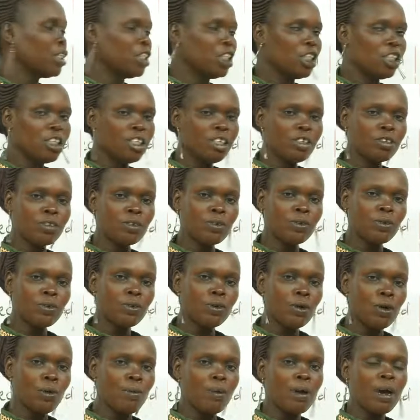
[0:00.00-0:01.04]
in this
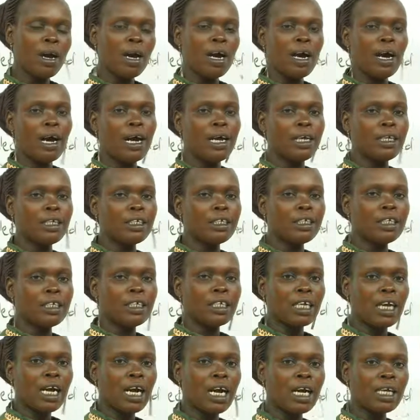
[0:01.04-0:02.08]
group, and it
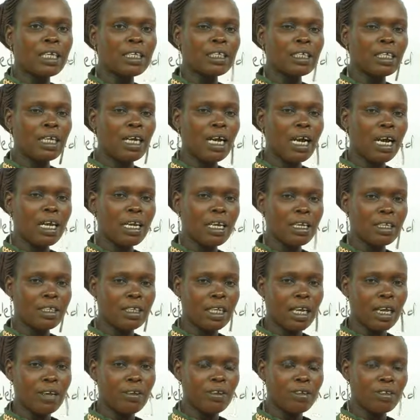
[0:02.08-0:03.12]
has the highest
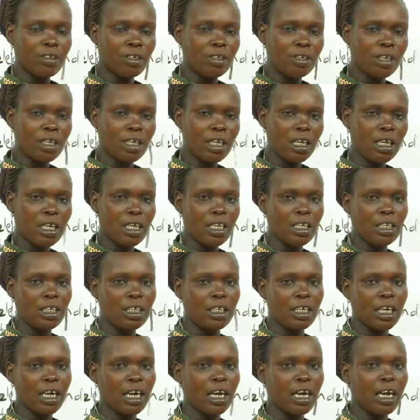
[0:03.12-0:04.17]
ionization energy,
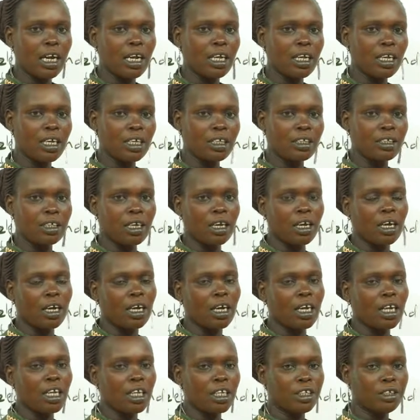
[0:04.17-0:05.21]
the highest
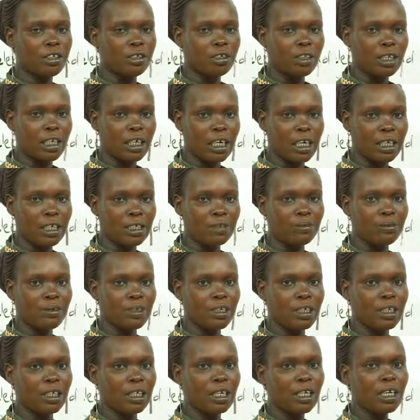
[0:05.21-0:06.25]

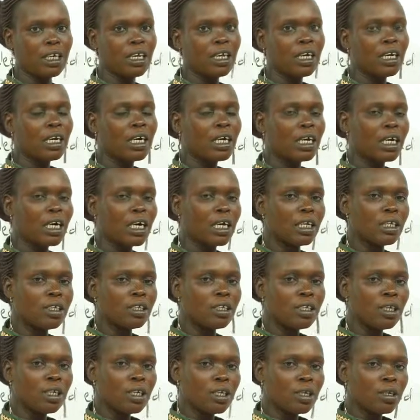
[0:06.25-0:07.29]
electronegativity, and
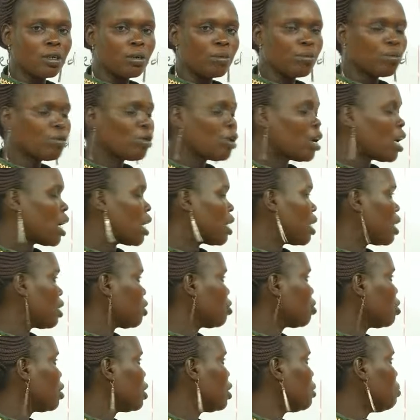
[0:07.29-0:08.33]
more others.
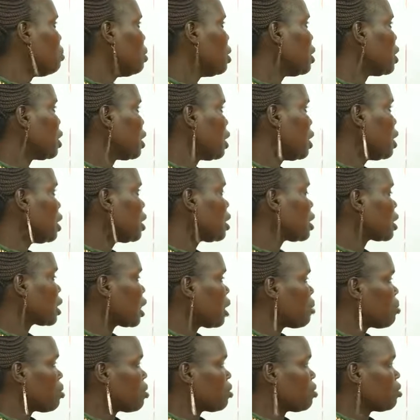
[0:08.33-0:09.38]
So it means its
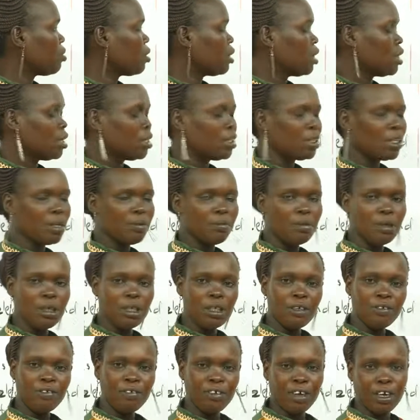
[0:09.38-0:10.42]
chemistry is a bit
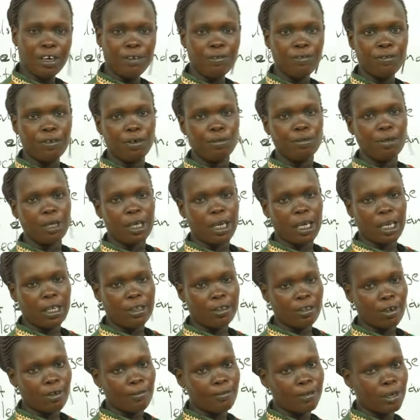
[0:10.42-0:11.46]
different from the rest
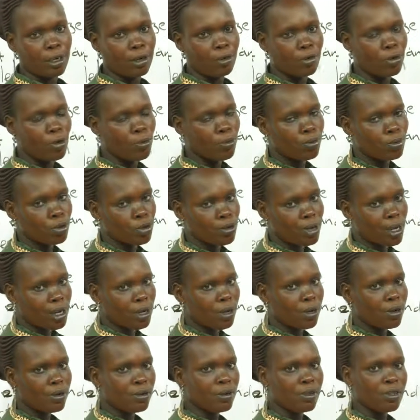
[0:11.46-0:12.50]
of the group. So we are
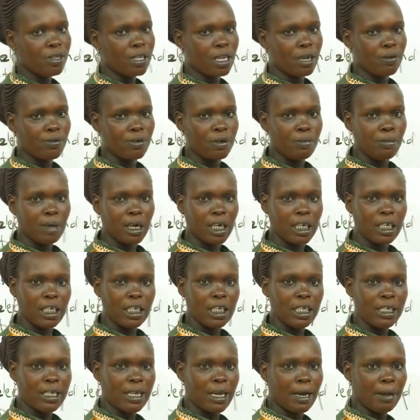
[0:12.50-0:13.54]
going to start with
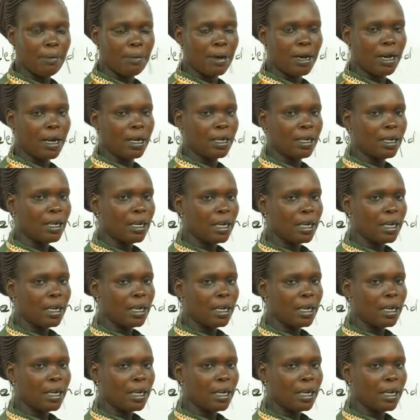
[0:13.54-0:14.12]
magnesium and